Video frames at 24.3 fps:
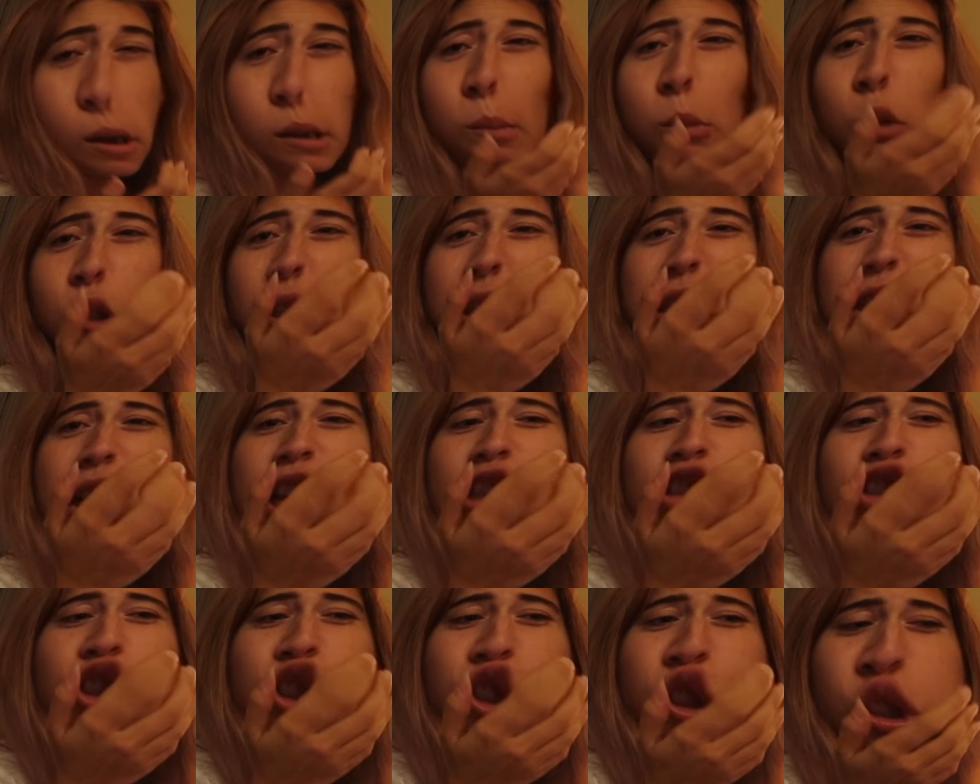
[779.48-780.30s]
I am cause
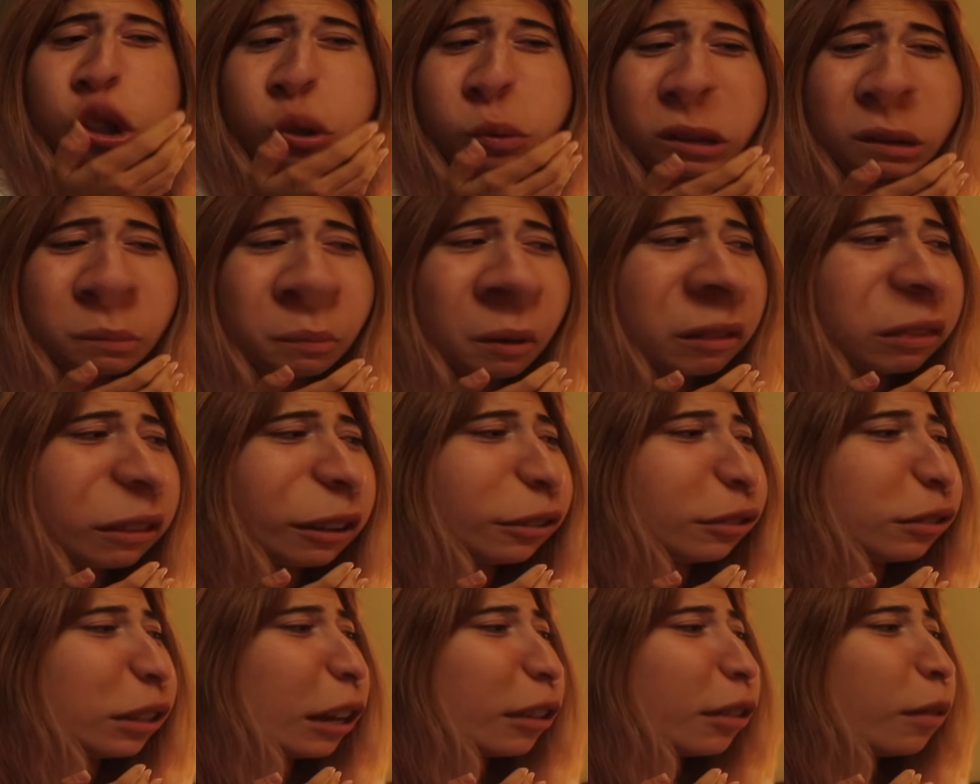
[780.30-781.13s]
it's chewy, but
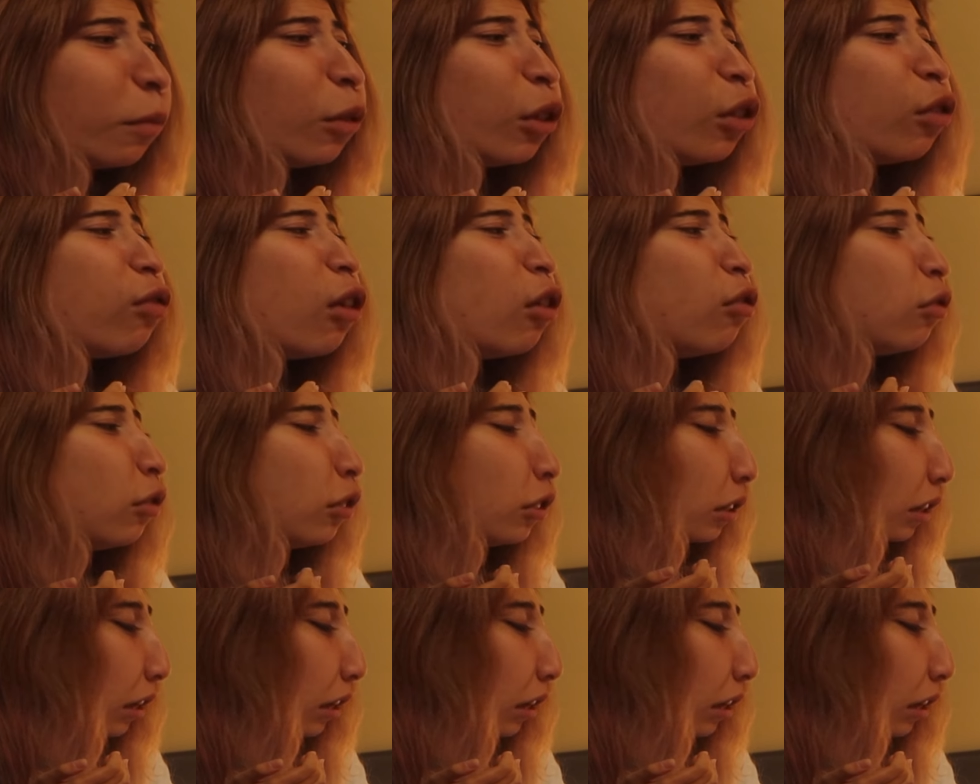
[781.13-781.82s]
there's like something crunchy